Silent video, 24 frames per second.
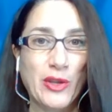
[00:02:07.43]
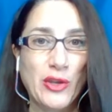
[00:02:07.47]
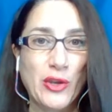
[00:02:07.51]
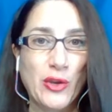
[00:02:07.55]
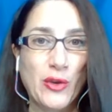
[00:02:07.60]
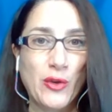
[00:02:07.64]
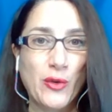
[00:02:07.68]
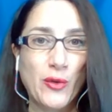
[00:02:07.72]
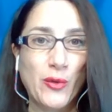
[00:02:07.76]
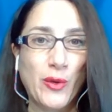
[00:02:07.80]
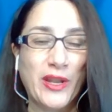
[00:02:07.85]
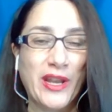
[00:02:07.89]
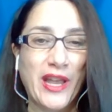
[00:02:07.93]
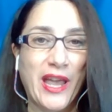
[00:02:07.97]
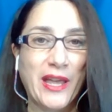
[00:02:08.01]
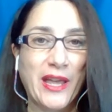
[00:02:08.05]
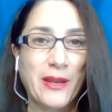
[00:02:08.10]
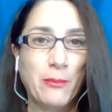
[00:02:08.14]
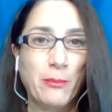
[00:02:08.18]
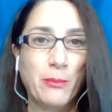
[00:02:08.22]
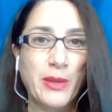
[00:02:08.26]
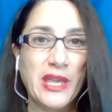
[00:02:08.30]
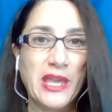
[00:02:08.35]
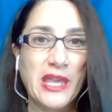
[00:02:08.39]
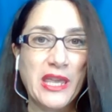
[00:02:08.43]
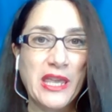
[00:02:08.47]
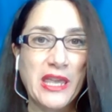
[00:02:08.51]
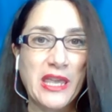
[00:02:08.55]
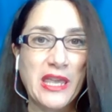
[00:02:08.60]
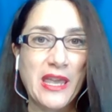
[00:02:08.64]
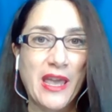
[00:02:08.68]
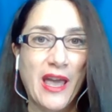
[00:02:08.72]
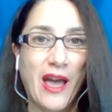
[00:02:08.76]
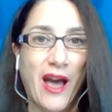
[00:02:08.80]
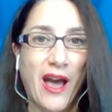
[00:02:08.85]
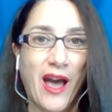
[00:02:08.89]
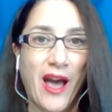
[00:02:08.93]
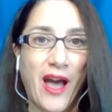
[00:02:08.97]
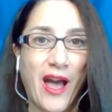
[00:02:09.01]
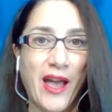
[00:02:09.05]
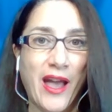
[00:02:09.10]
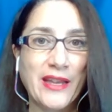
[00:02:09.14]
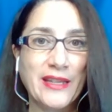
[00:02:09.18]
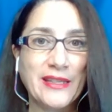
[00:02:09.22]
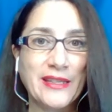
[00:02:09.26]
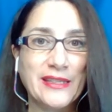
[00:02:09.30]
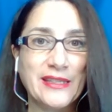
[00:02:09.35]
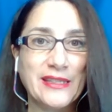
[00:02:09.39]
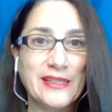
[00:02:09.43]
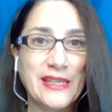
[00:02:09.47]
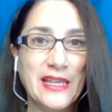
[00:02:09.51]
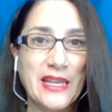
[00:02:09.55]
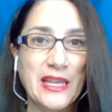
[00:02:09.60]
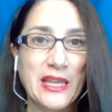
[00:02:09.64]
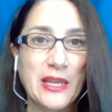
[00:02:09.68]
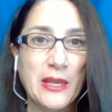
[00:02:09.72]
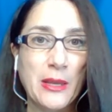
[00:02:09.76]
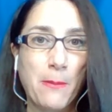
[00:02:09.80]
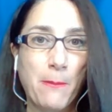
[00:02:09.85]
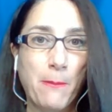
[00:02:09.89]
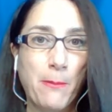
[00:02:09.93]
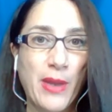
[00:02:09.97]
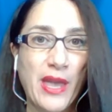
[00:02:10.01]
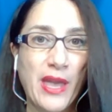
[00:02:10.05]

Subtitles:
U and add B-I-C,